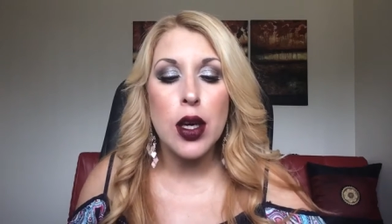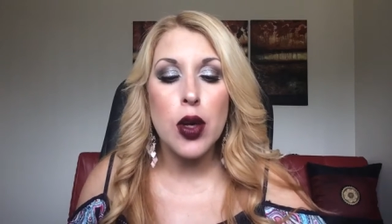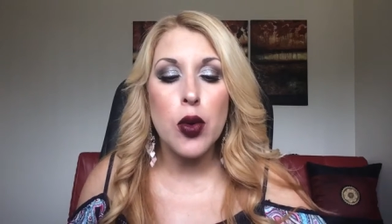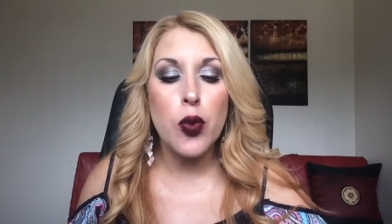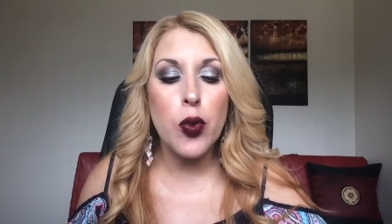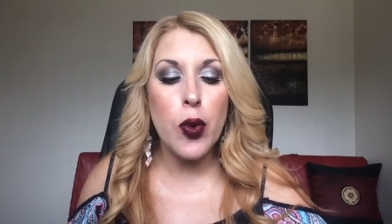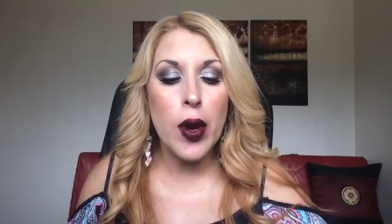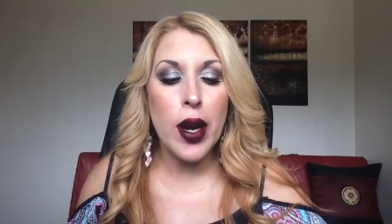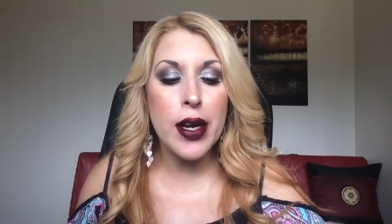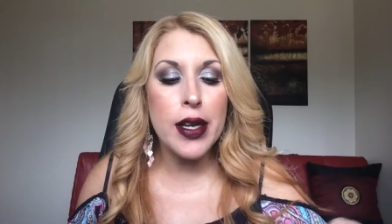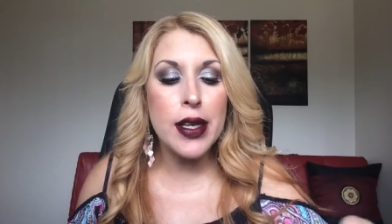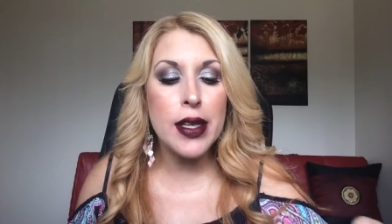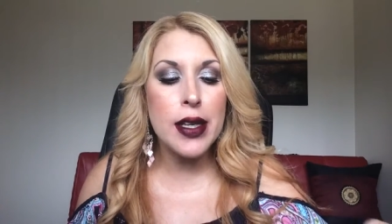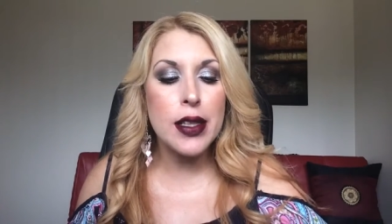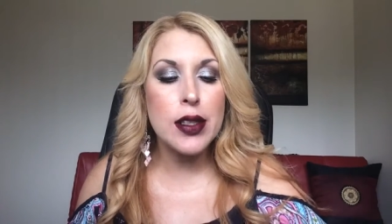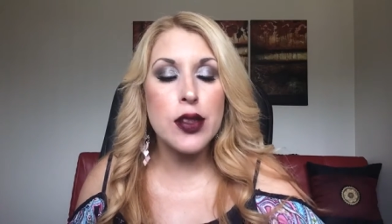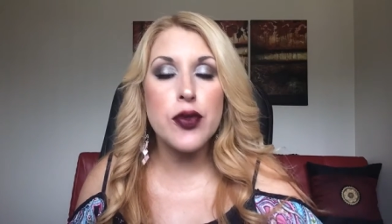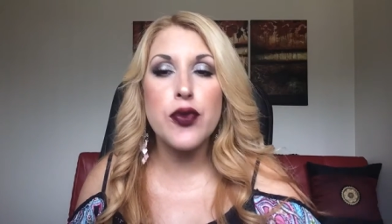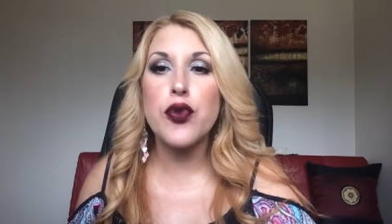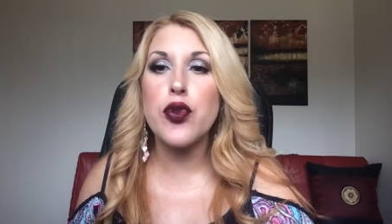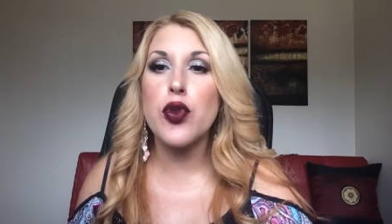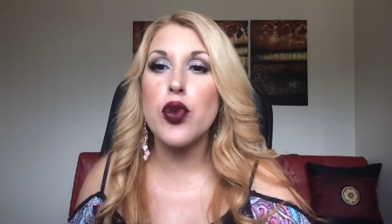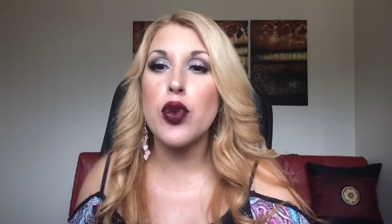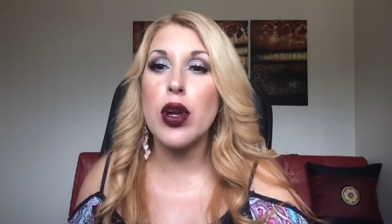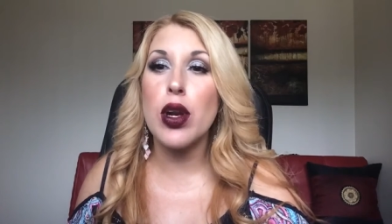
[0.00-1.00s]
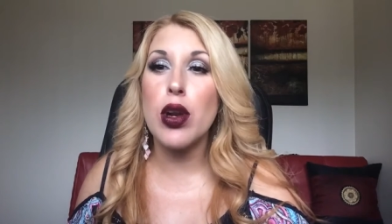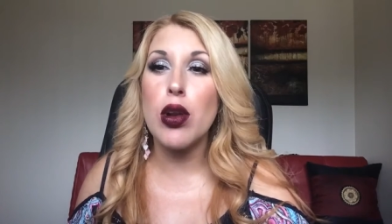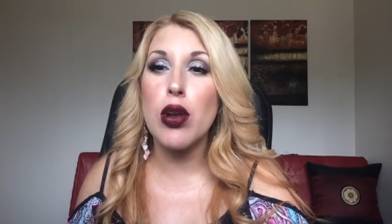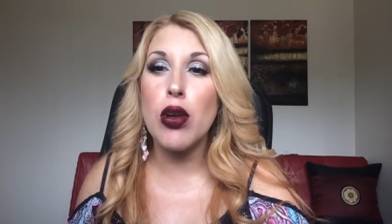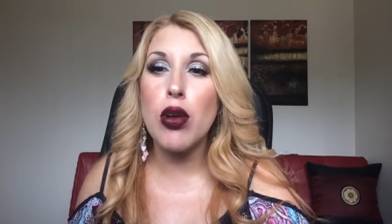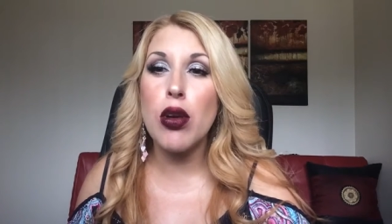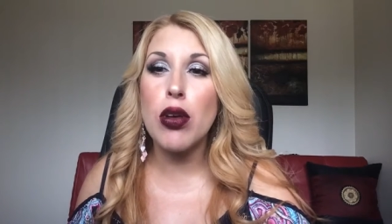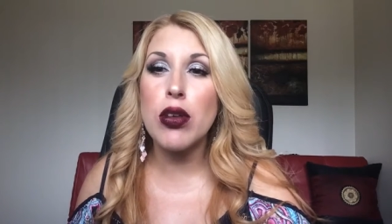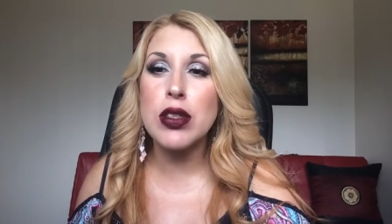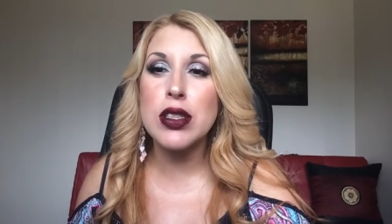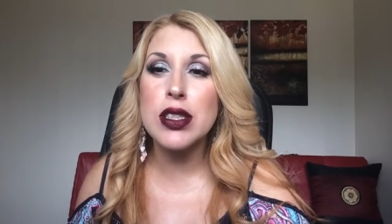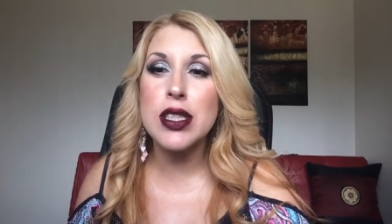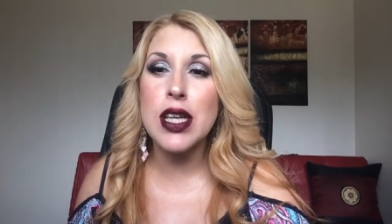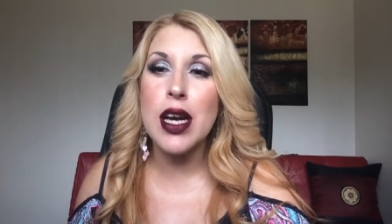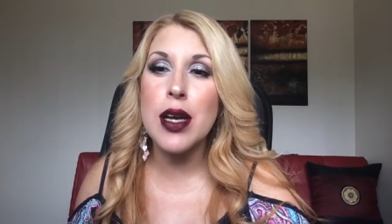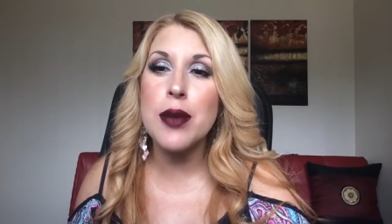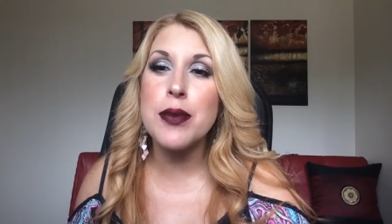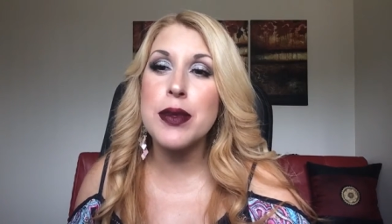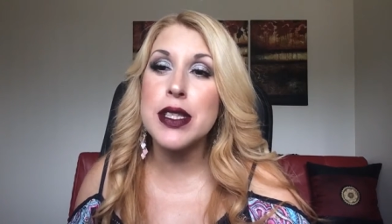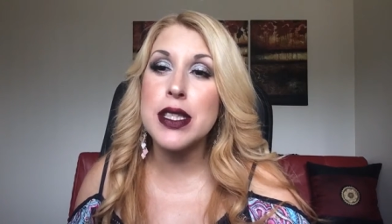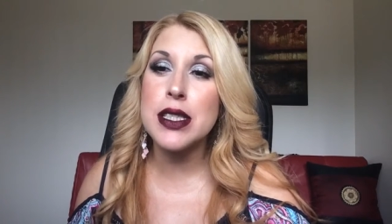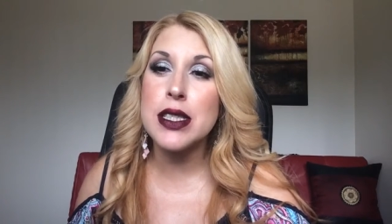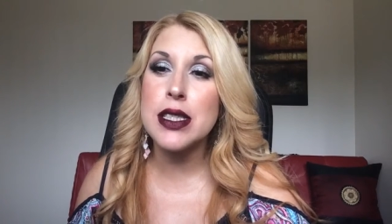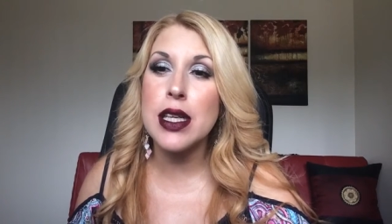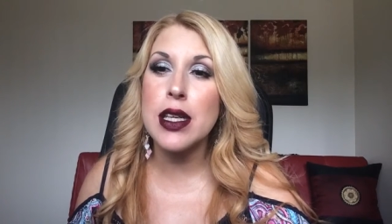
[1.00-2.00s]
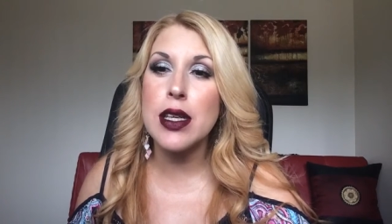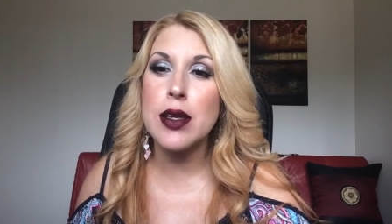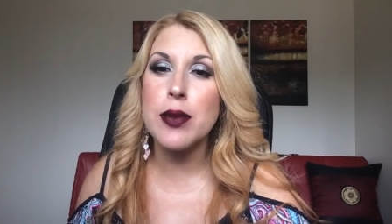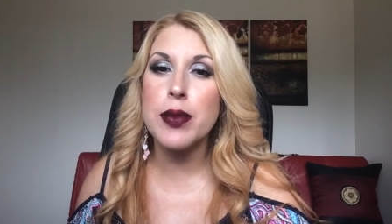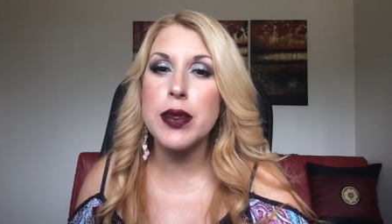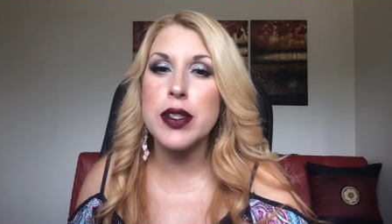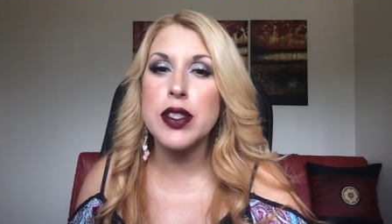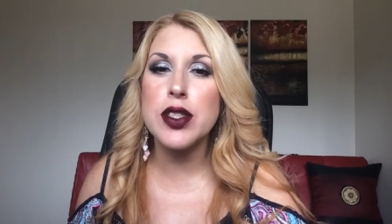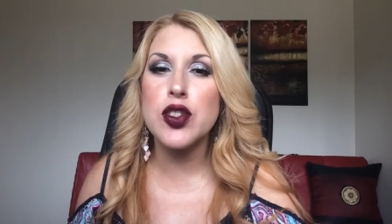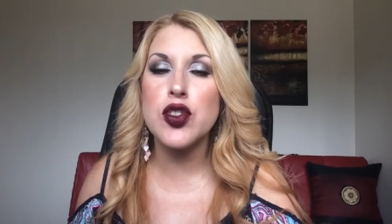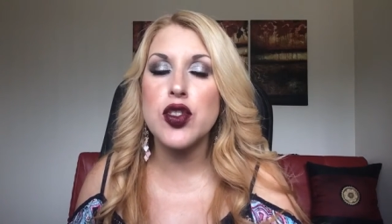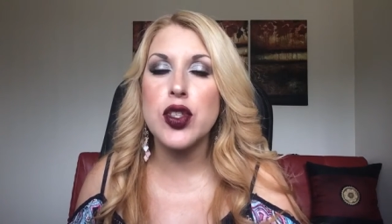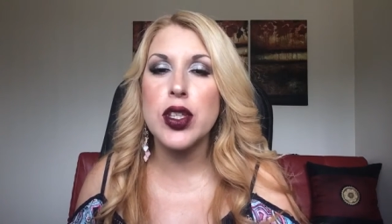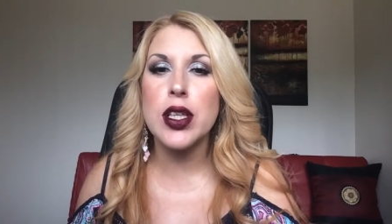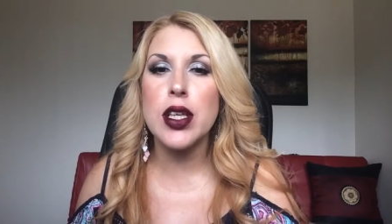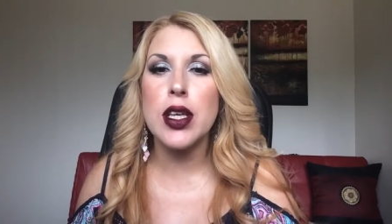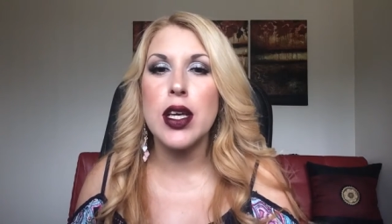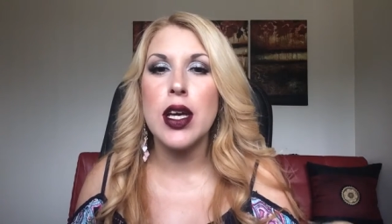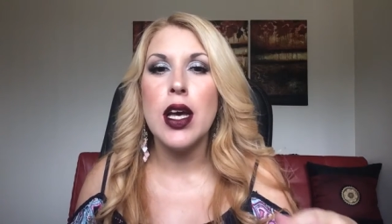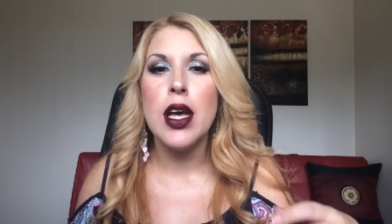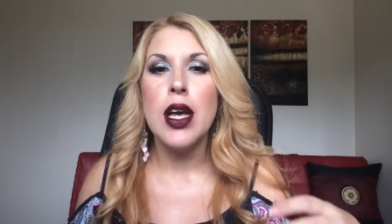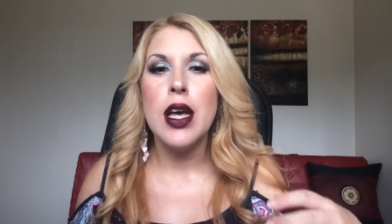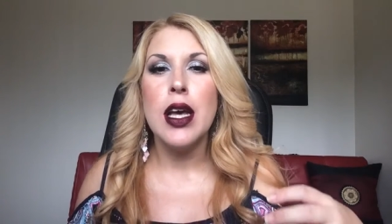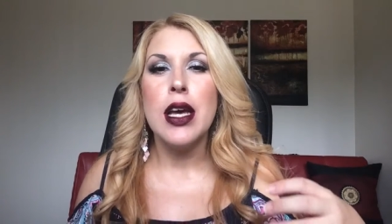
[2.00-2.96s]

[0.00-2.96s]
Wearing it for a long time, it is a little bit tricky.